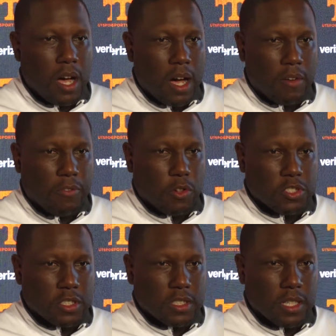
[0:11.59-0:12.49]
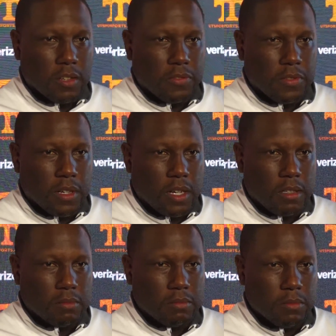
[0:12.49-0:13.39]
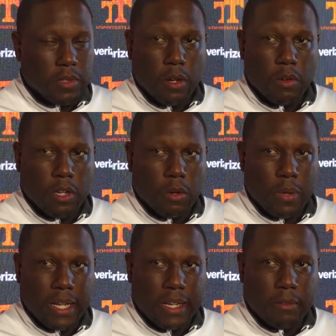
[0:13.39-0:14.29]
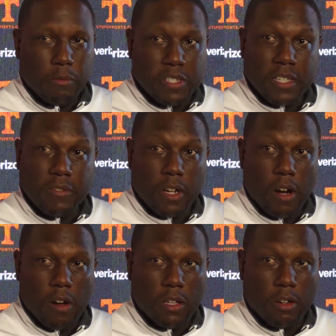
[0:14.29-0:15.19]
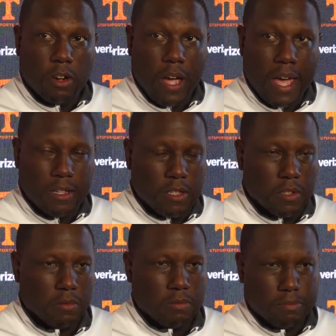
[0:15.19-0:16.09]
Uh, fortunate enough, uh, though, you know, we didn't receive a call or had, you know,